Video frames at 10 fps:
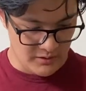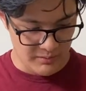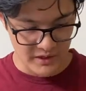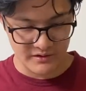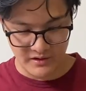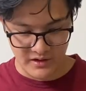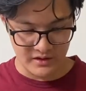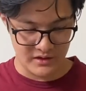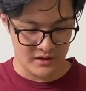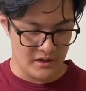pate,
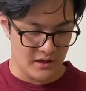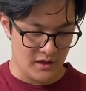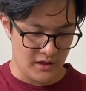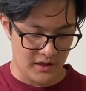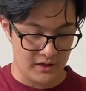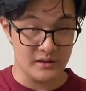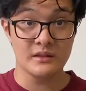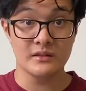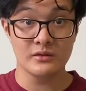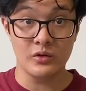
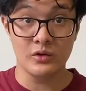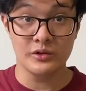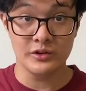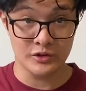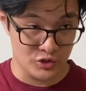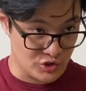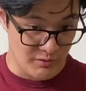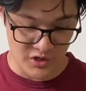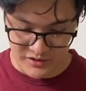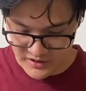and all the
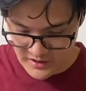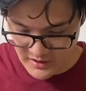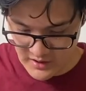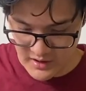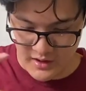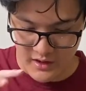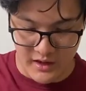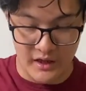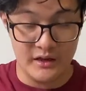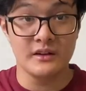accoutrement.
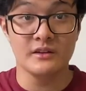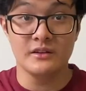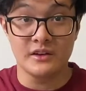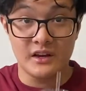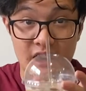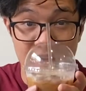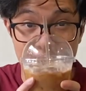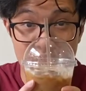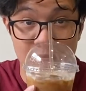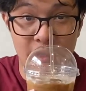And you can't
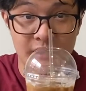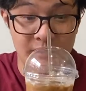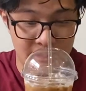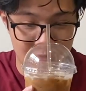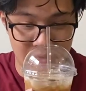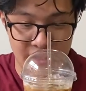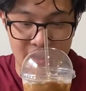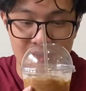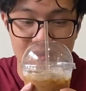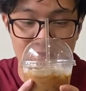have banh mi
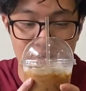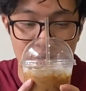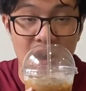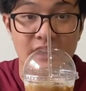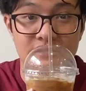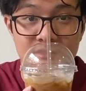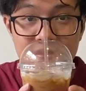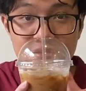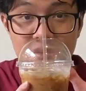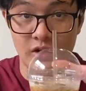without the
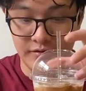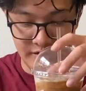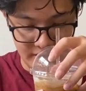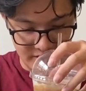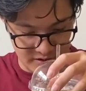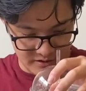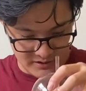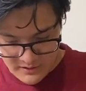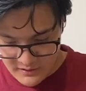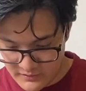iced coffee.
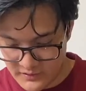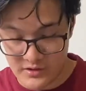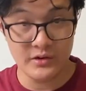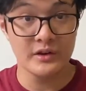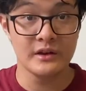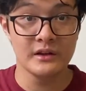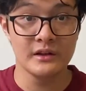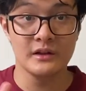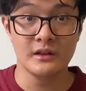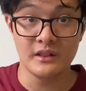So
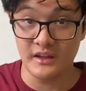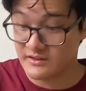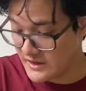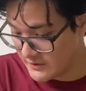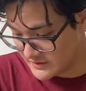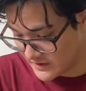let's see how it